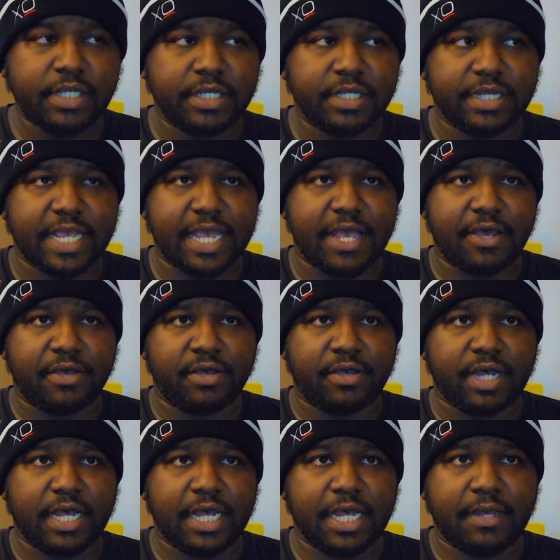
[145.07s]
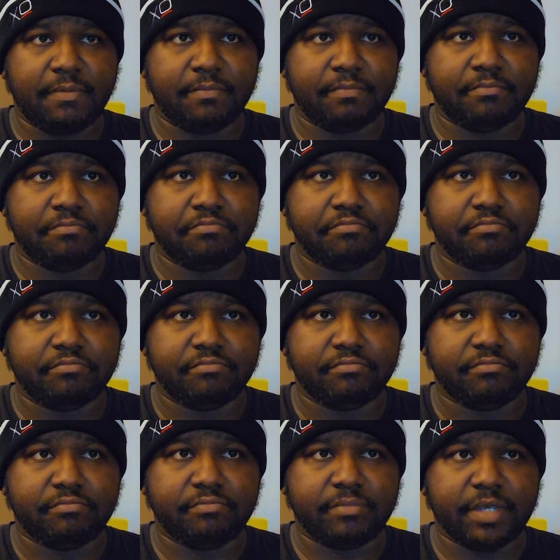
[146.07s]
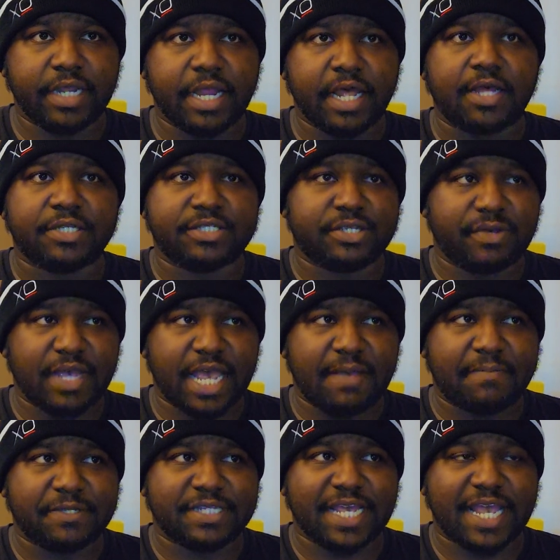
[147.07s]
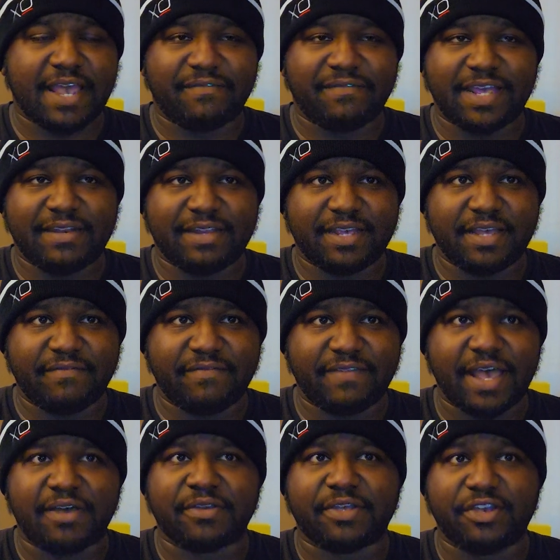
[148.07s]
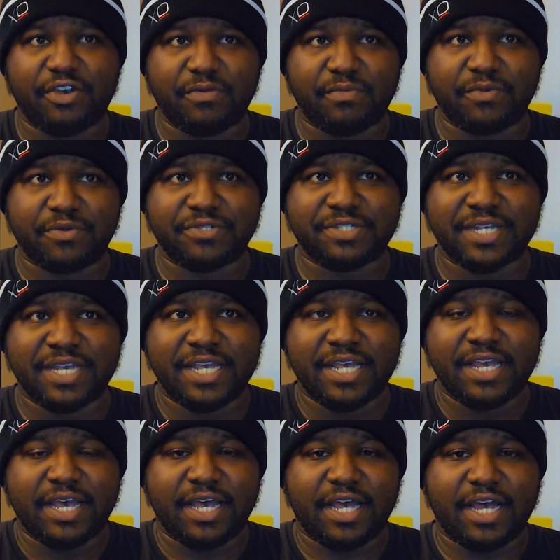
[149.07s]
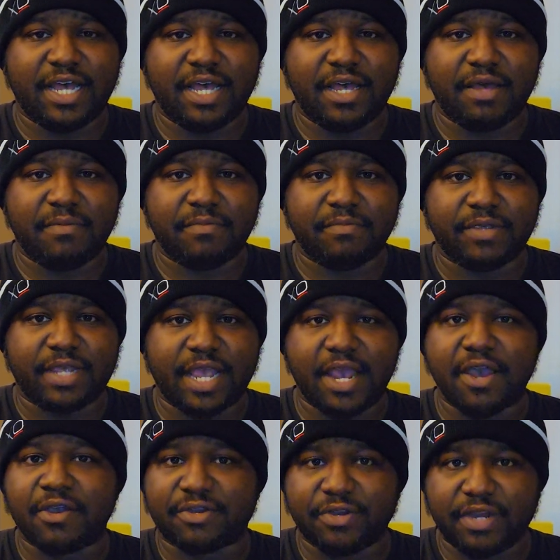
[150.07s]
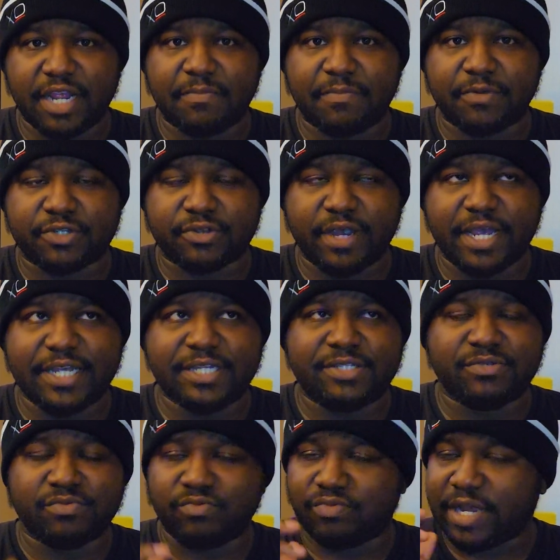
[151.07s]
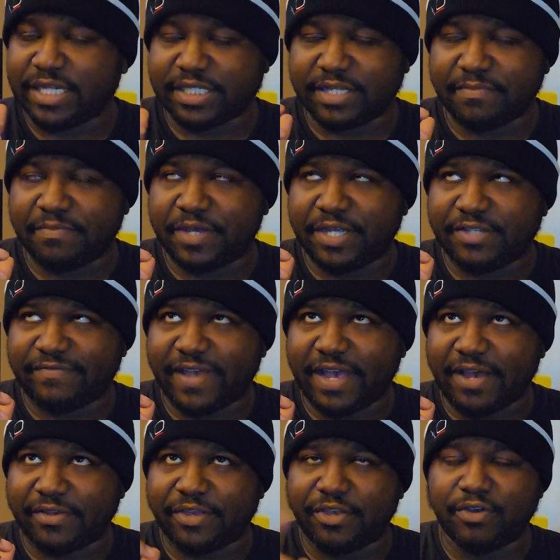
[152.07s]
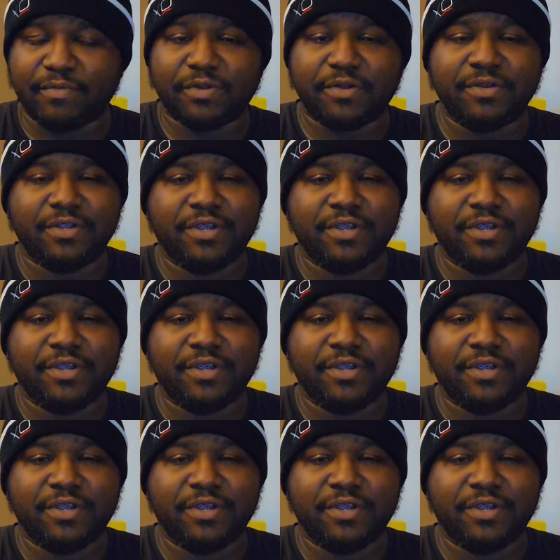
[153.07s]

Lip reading: Now, it also happens to have that Val Kilmer's character that he portrays, rest in peace, Val Kilmer,